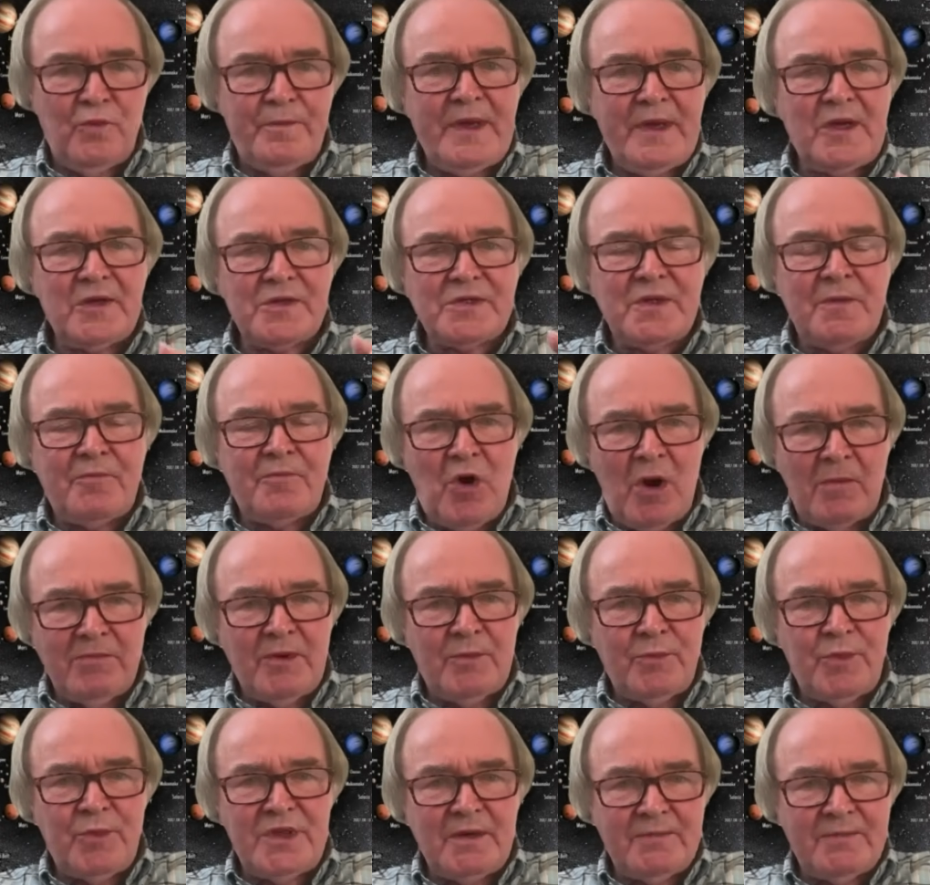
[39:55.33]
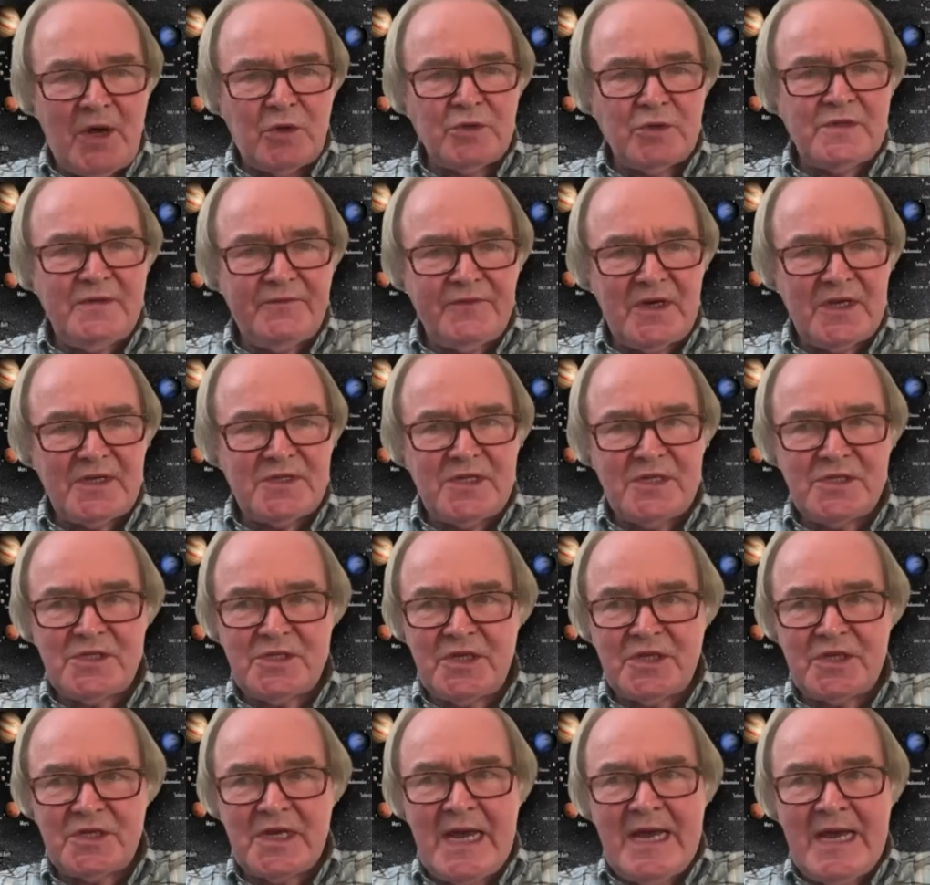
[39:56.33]
because the problem with the multiverse is
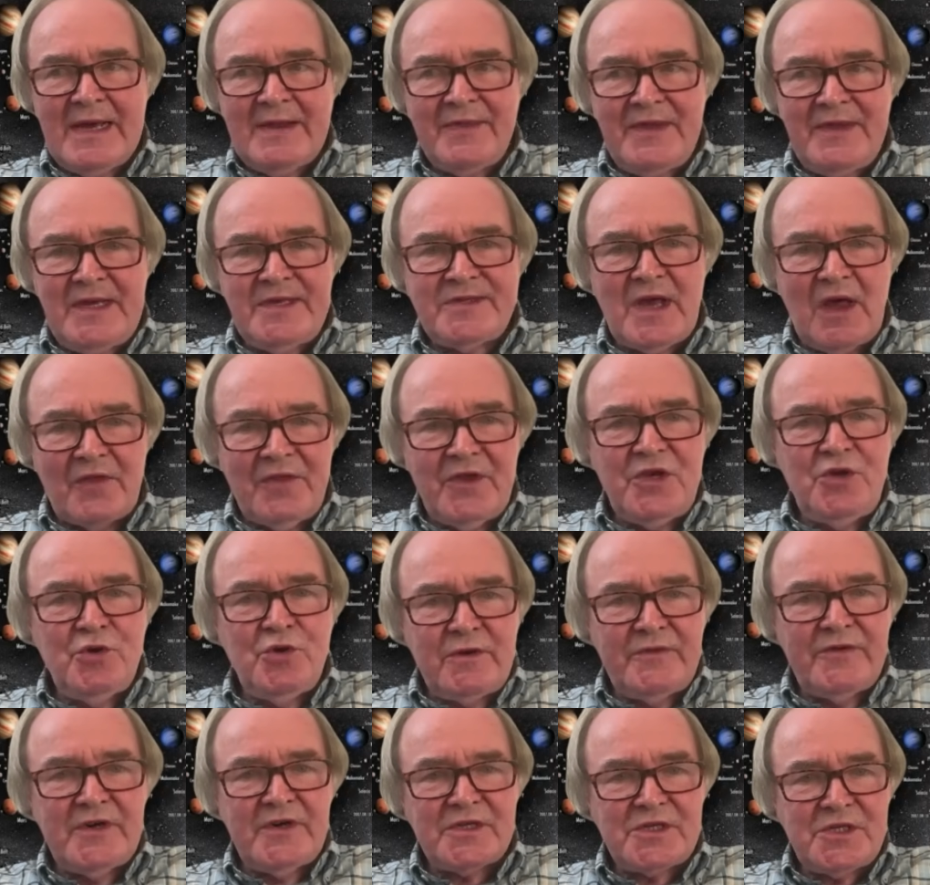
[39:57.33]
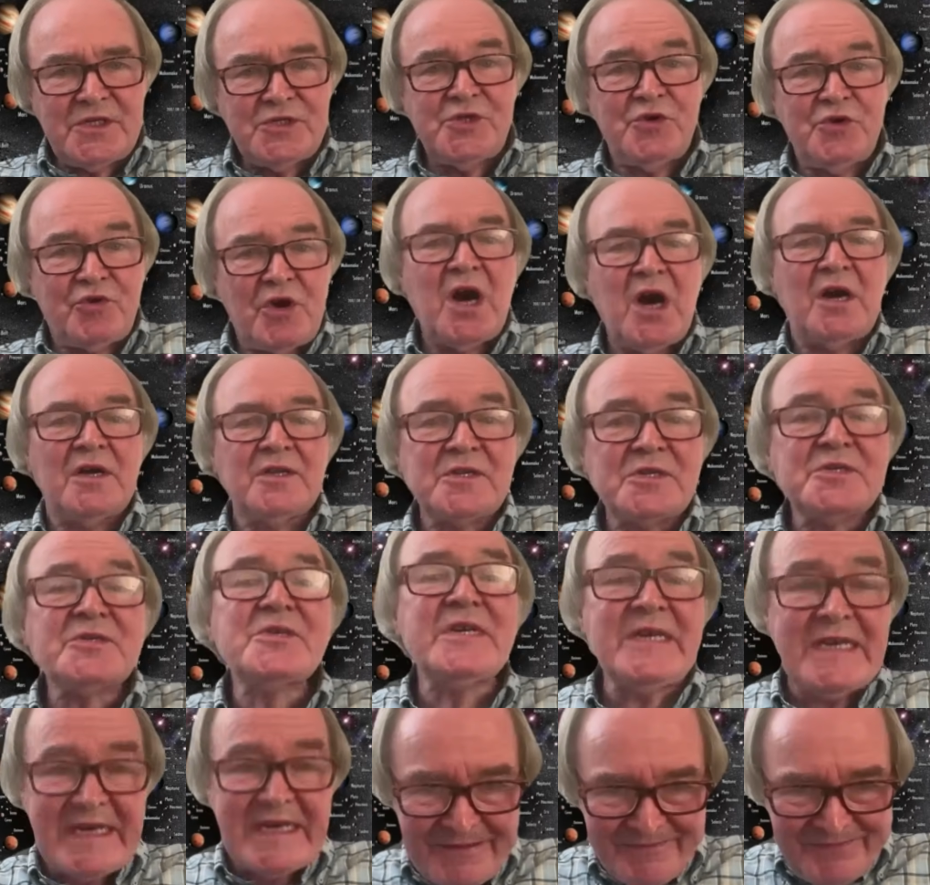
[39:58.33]
that these are the universes you can't
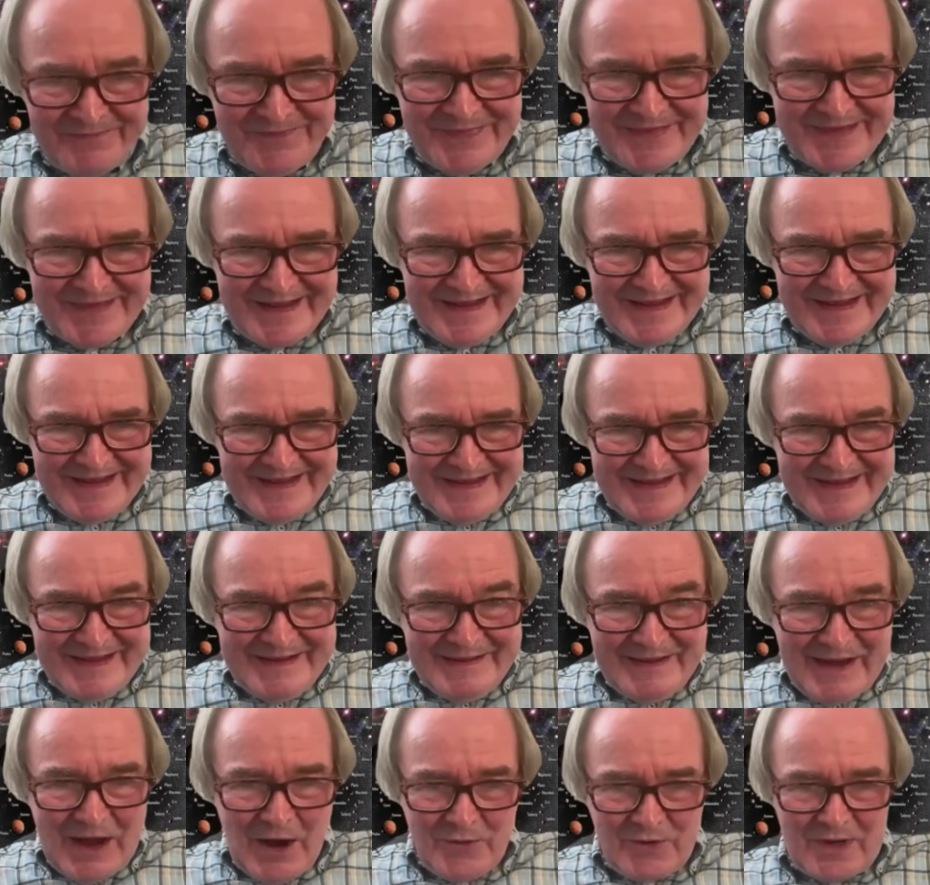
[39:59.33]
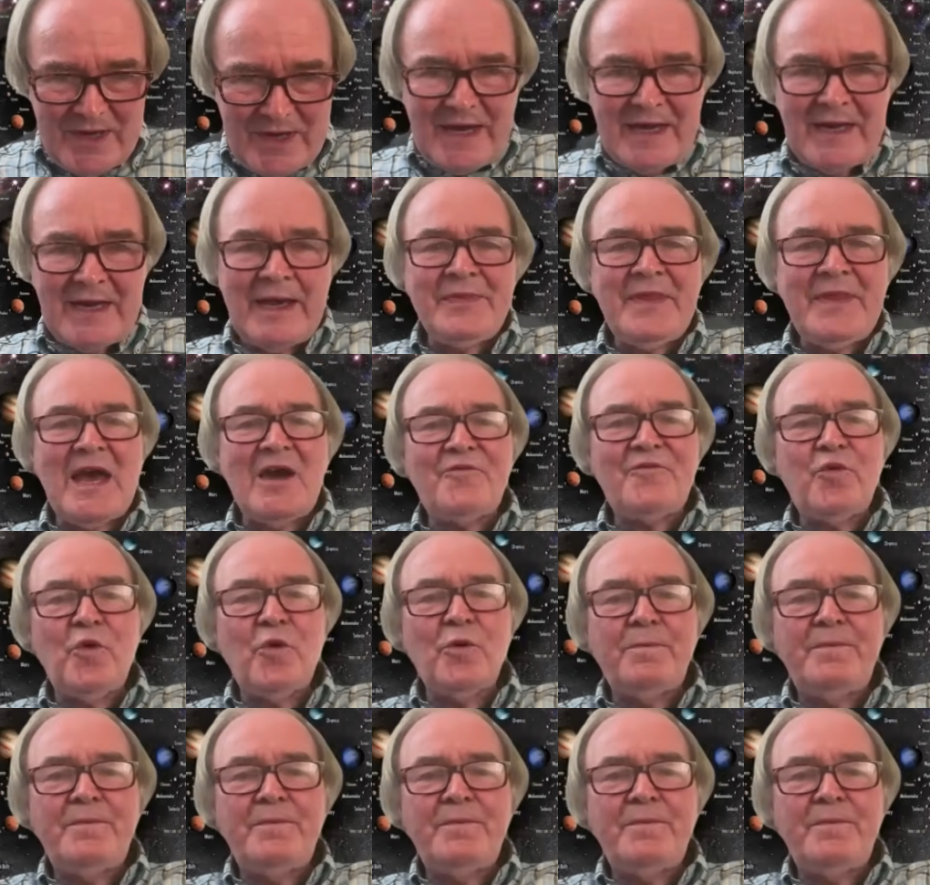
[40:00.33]
see. Okay, and therefore